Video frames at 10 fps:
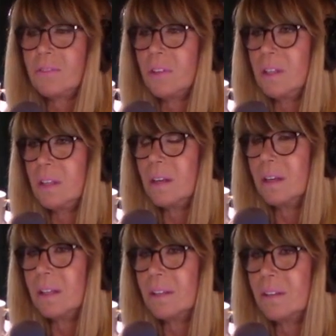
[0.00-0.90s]
not see
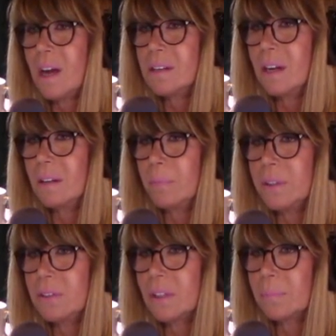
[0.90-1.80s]
the intercontinental
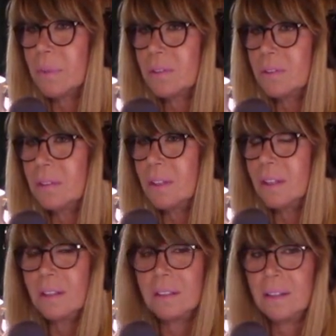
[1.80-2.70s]
ballistic missiles?
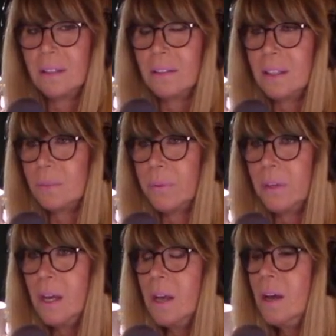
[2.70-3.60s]
You know, that he's,
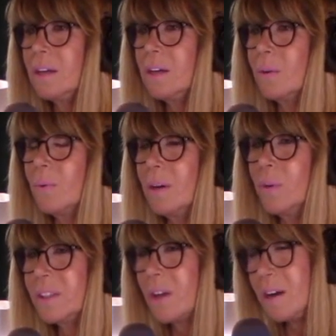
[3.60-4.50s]
you know,
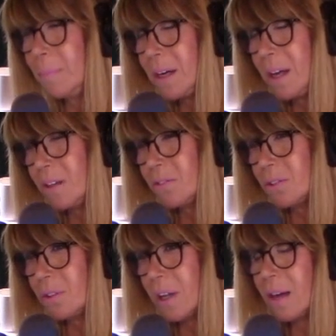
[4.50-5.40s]
well, what kind of man has
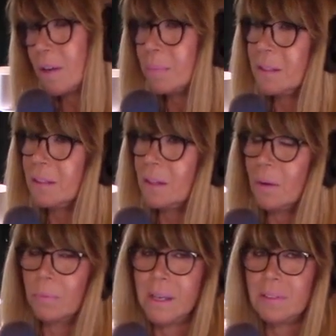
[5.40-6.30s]
to do that? I mean, you
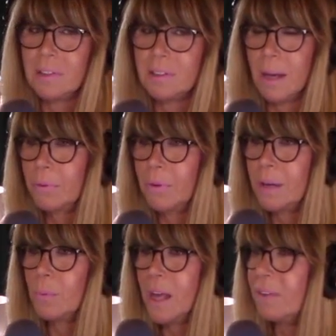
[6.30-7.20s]
know, Macy's Day
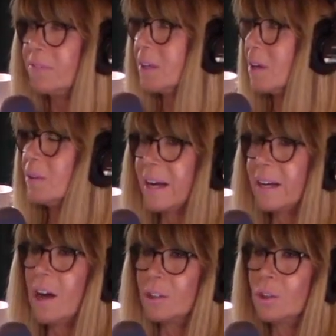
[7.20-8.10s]
Parade, we have, you know,
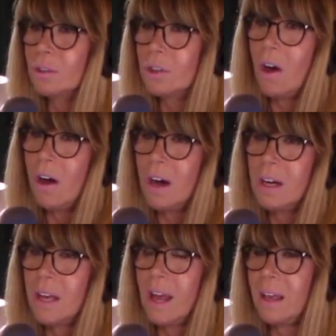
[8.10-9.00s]
like
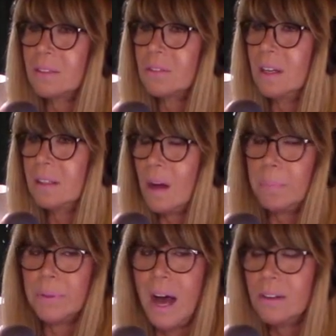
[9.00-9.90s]
Underdog and a
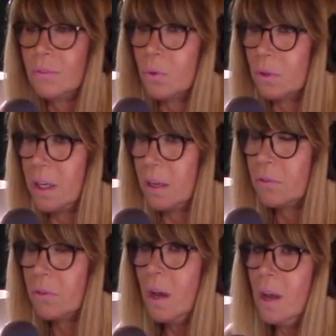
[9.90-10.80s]
couple of high school
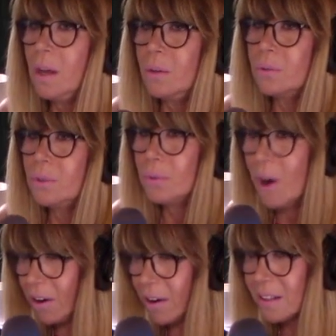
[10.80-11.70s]
kids who do
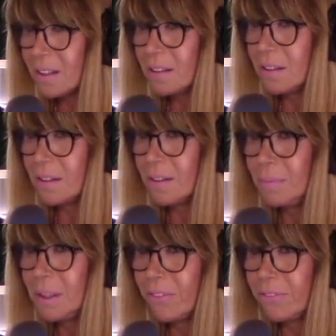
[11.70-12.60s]
guard. You know what
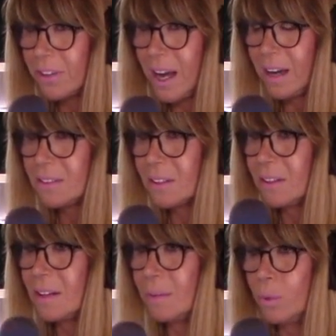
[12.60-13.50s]
I mean? The flags
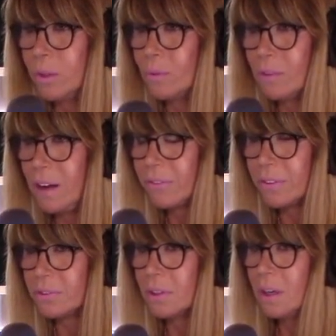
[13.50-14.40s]
and the wooden
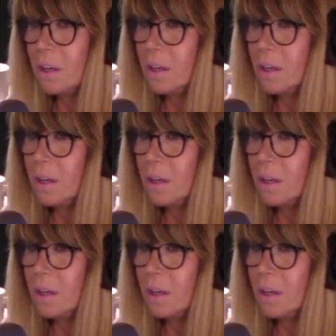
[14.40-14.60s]
rifles.